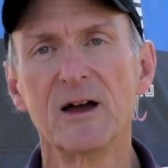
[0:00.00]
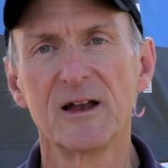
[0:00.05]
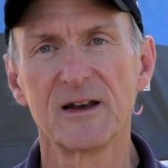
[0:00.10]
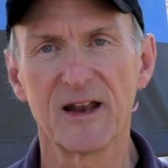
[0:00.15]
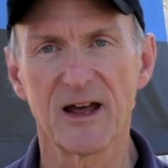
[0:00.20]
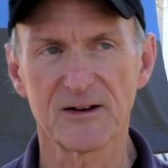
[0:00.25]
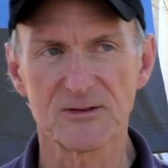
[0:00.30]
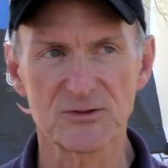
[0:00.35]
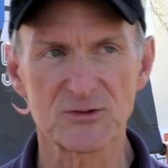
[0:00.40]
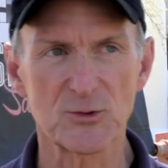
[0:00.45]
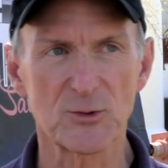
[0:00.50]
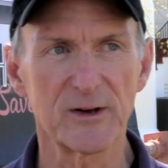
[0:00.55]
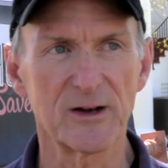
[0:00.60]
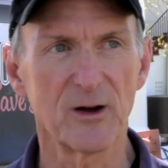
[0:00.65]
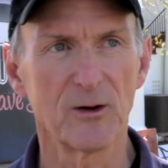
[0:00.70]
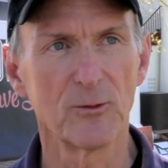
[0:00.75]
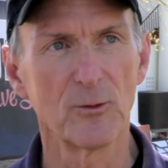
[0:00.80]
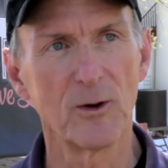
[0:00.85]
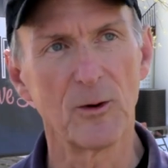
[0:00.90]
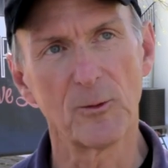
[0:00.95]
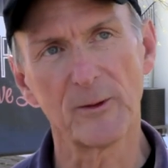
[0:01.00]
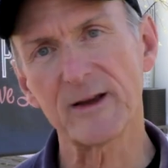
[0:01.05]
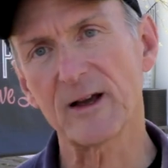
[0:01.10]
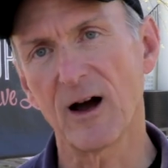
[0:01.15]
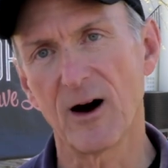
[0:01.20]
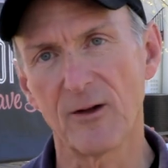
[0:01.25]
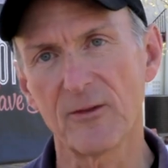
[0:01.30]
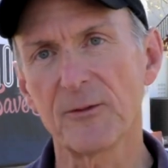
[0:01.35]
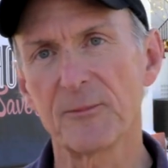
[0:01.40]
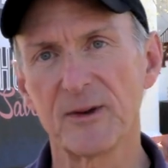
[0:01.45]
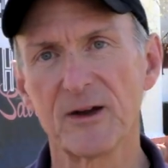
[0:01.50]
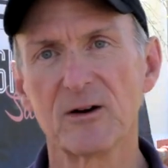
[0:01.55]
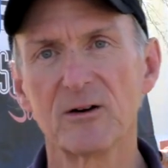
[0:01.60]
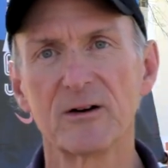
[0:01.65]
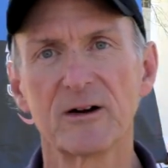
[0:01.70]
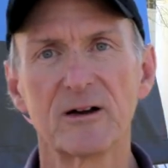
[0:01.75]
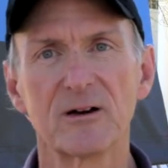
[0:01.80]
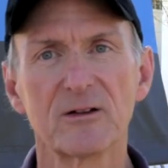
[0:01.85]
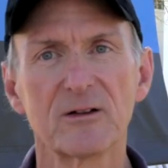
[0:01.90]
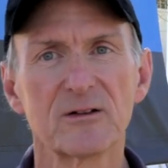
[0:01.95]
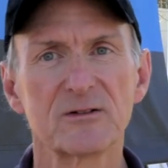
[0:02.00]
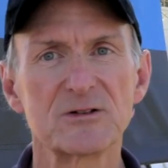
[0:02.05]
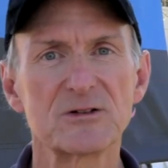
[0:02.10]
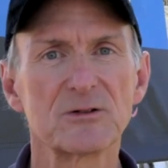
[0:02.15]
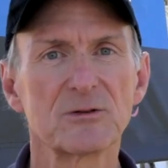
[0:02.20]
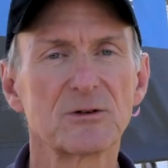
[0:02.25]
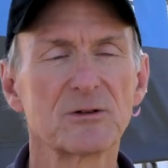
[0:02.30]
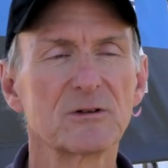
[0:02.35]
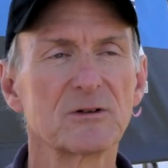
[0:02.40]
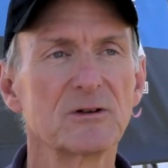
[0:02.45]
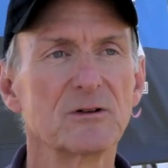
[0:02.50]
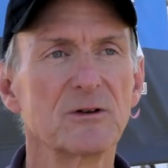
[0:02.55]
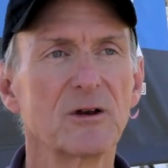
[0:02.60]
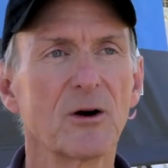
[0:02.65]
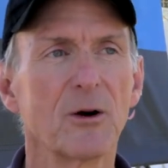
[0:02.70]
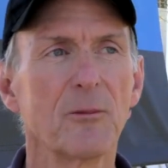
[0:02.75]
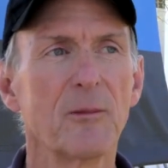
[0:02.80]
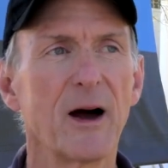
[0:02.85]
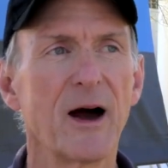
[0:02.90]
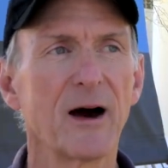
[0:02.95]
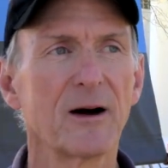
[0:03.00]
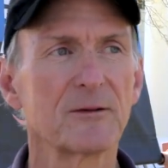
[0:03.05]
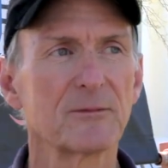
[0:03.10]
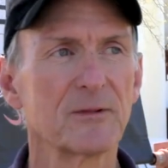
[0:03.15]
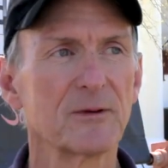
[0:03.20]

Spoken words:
down the street on what we call the Mill Hill, as you know about.